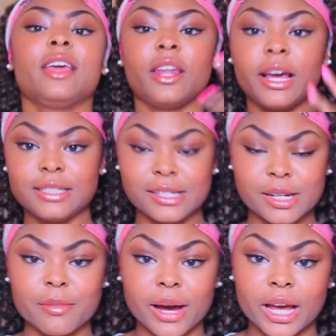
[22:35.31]
and I
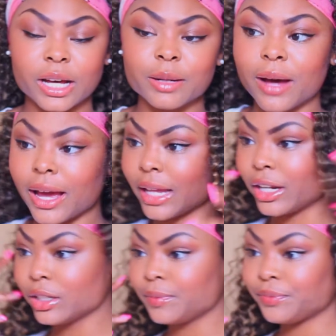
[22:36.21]
did my
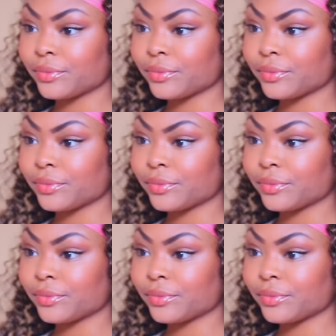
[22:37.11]
eyeliner.